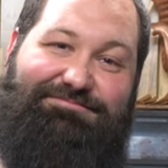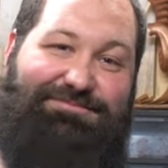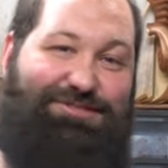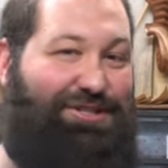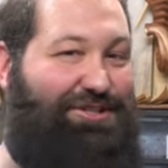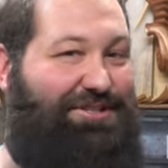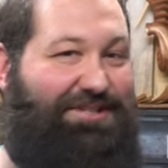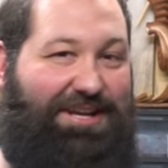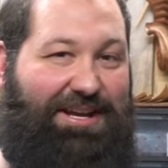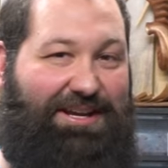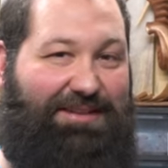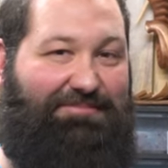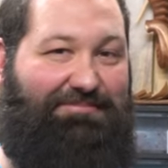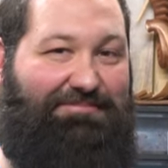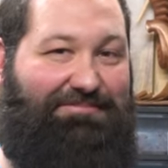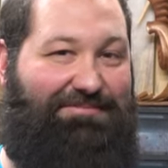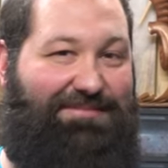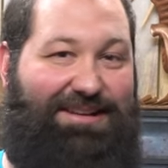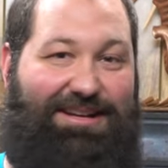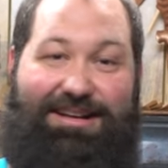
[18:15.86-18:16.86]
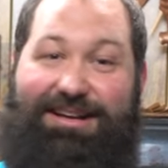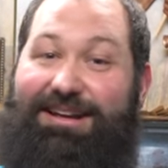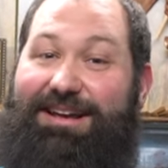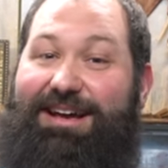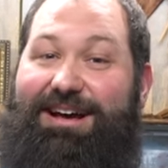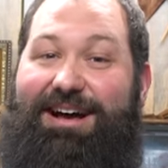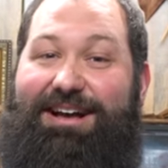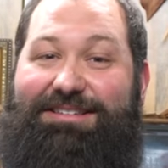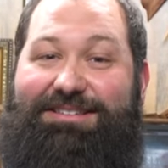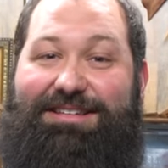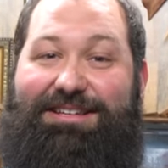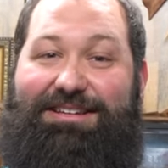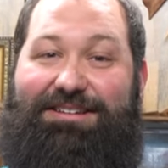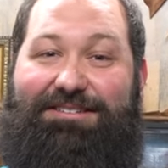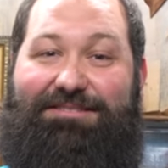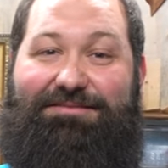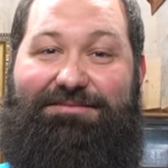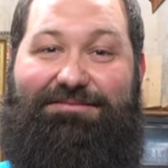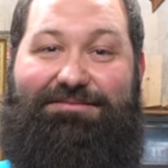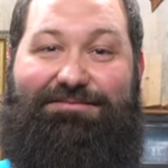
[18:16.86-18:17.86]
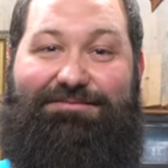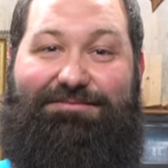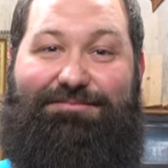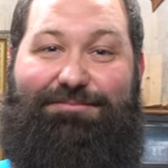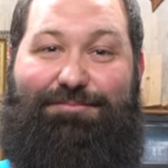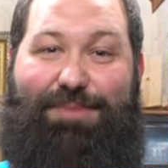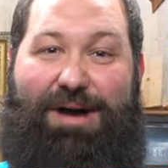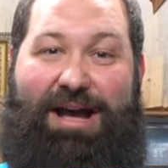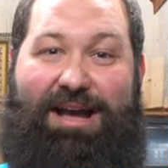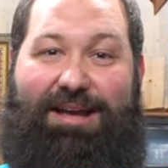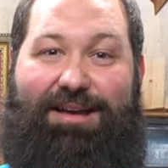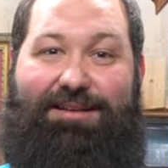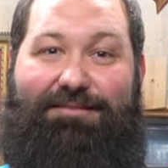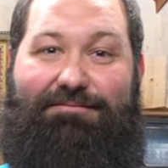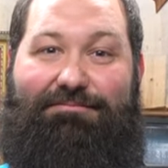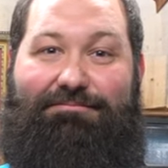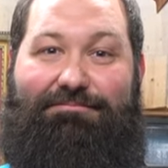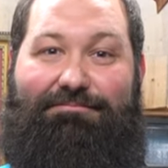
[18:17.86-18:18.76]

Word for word: Just saying. Husky, buy it.